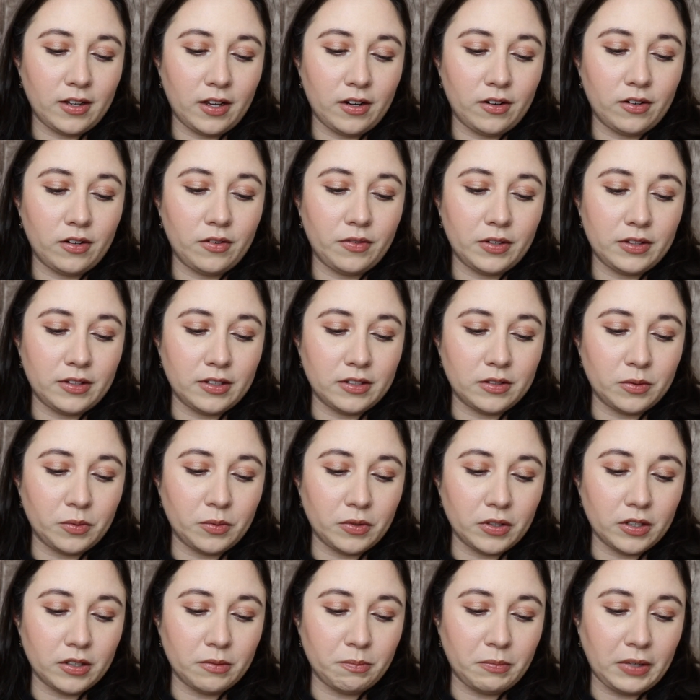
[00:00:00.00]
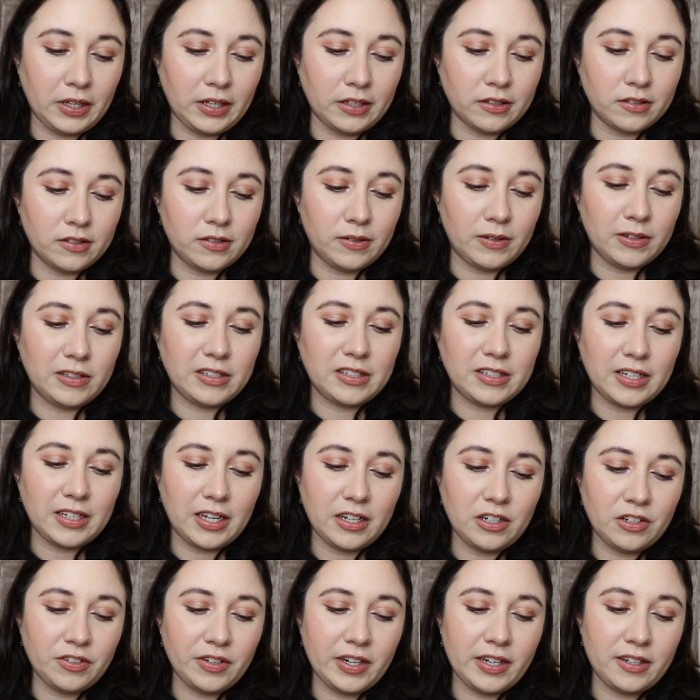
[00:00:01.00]
I don't know what this word means. So it's
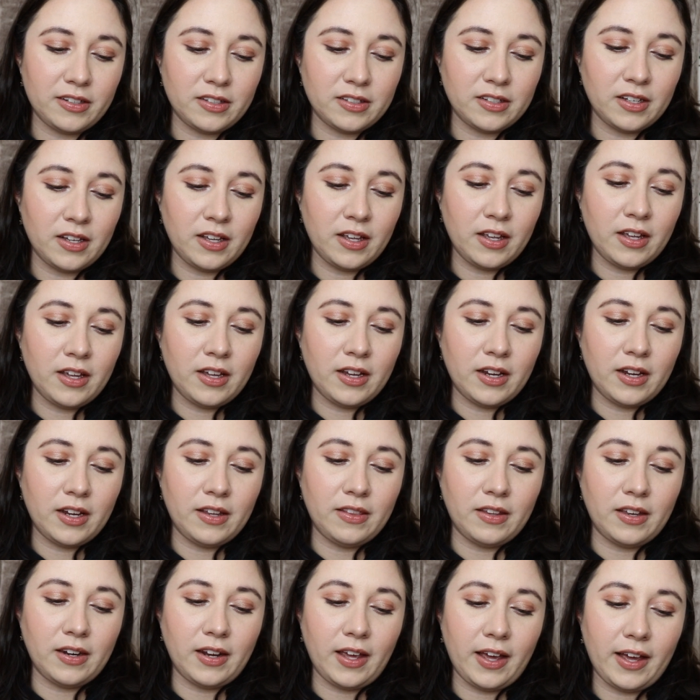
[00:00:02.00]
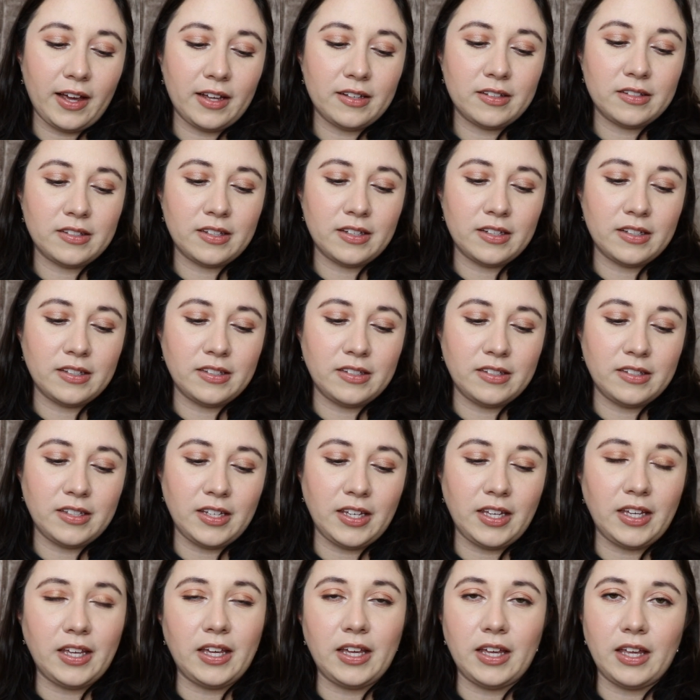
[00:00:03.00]
Sundress and then
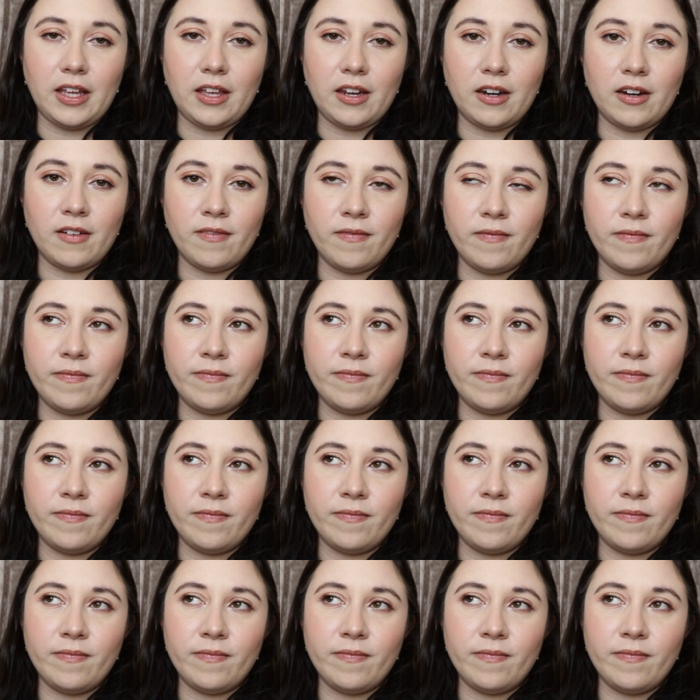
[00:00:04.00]
SZN.